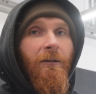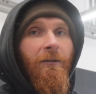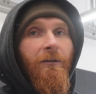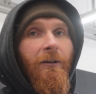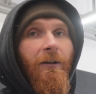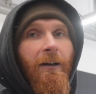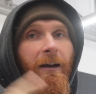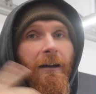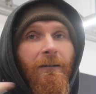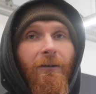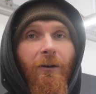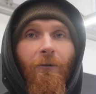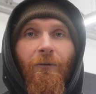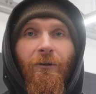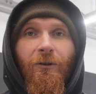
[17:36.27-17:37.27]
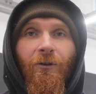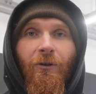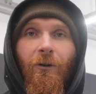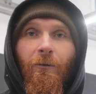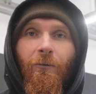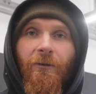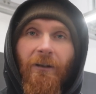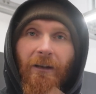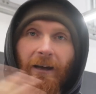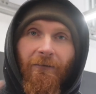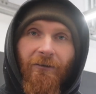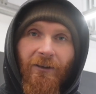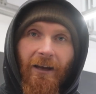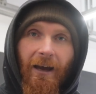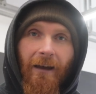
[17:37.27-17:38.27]
to then go to shows and have
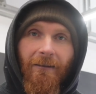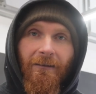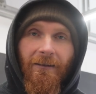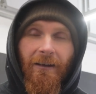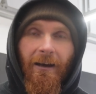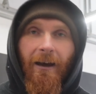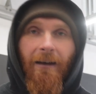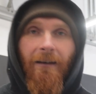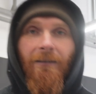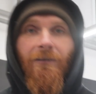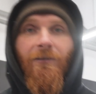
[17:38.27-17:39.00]
stands at.